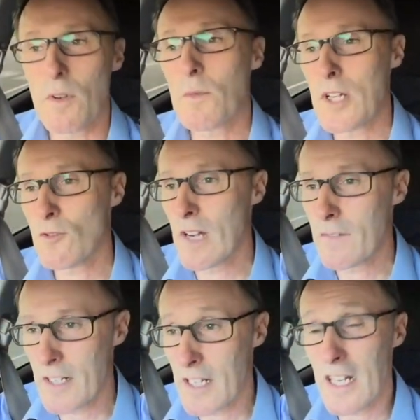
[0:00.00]
we're
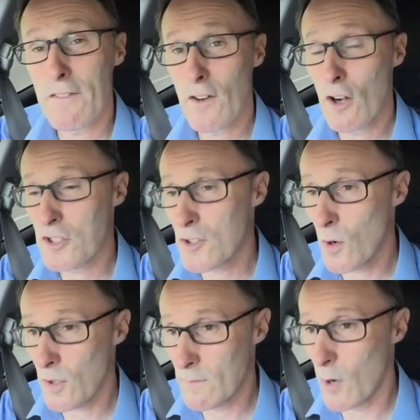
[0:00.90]
driving in, in a 40
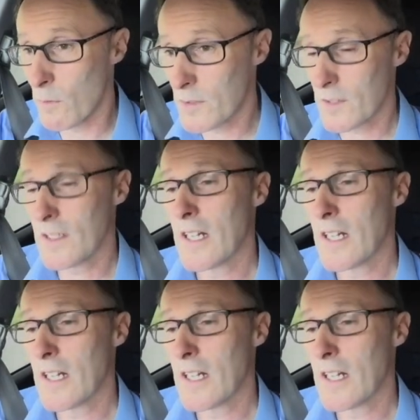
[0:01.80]
zone at the moment